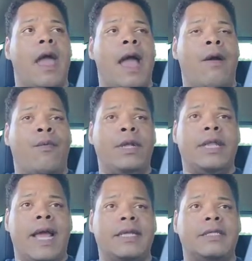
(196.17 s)
I would
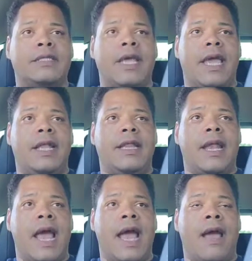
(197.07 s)
like to say
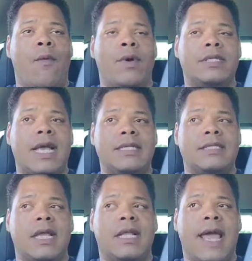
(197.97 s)
that once I
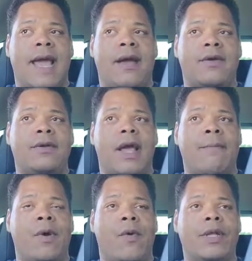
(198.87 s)
sell out,
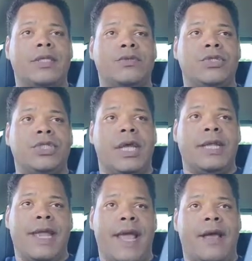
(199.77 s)
I'm going to
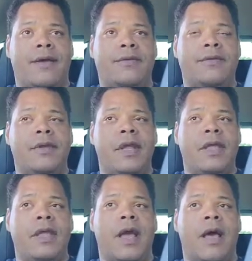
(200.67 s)
shut down
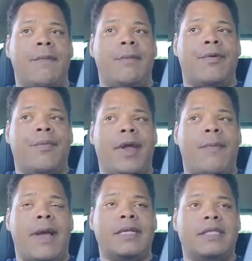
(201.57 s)
and
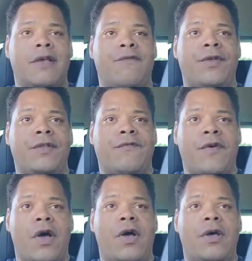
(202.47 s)
prepare myself for the
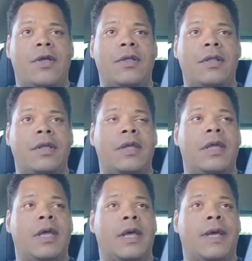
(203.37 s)
fall.
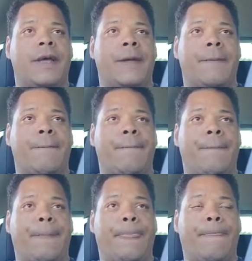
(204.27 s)
I'm